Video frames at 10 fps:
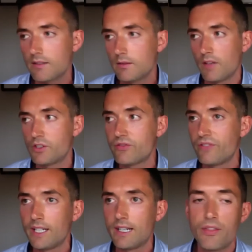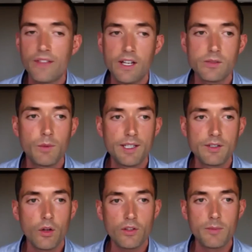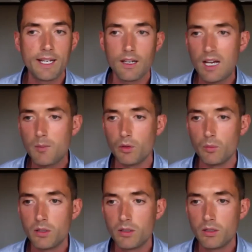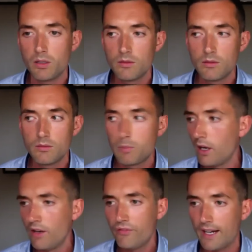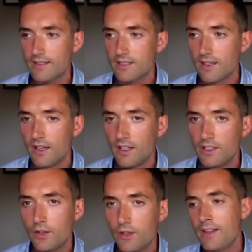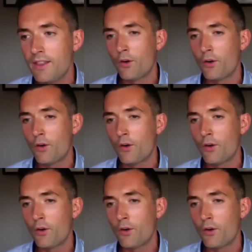well, I've just figured out 1,000 ways not to make a light bulb. Perfect. You know, he didn't throw